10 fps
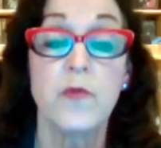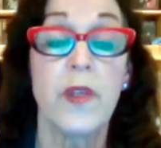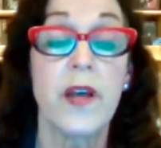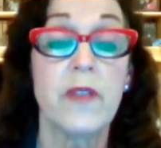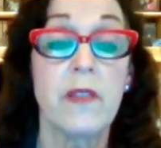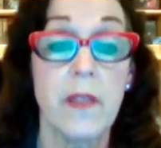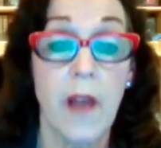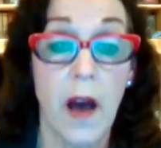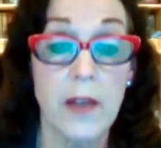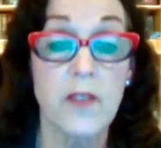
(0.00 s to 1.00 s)
we have a
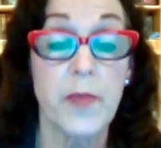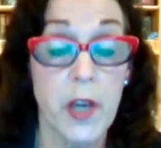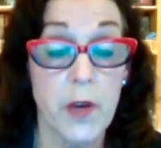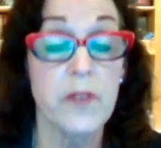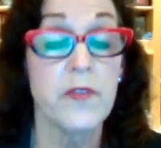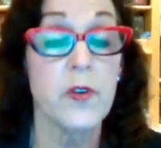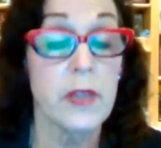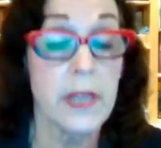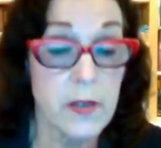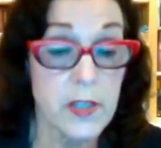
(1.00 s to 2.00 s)
lot of peer-reviewed
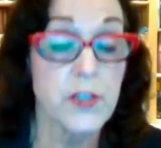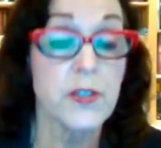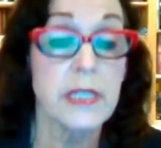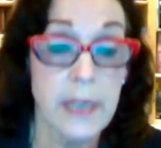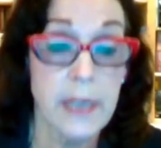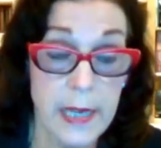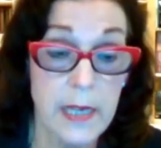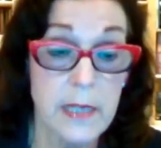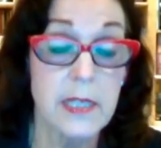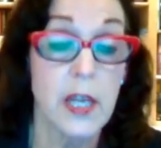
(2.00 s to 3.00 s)
literature
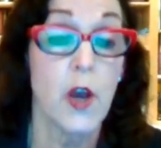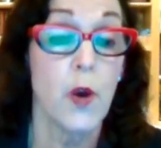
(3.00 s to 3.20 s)
studies.